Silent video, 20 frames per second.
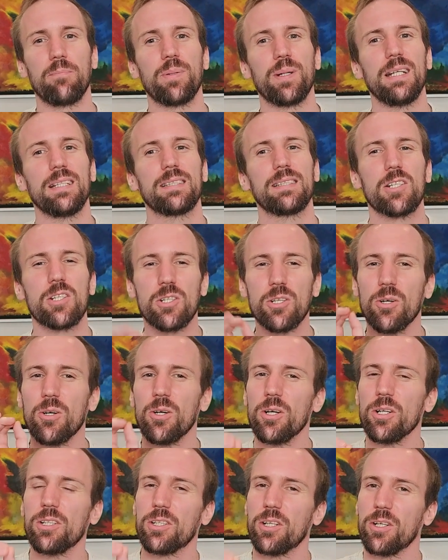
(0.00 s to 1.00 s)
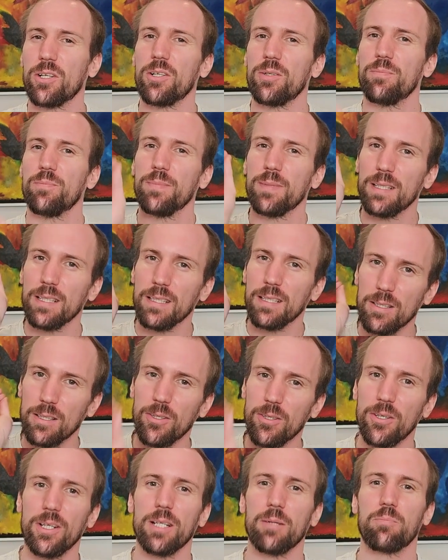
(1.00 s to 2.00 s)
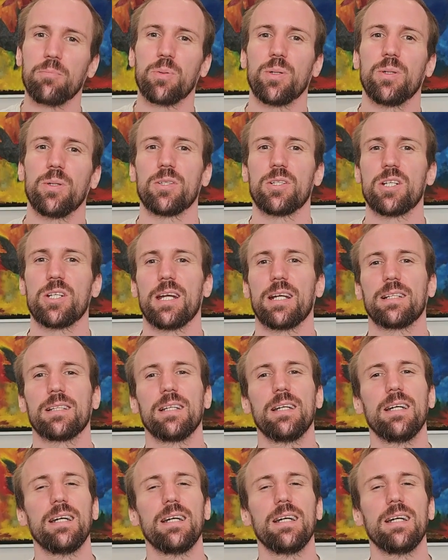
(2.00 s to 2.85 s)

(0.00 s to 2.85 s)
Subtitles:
it's a short term learning project.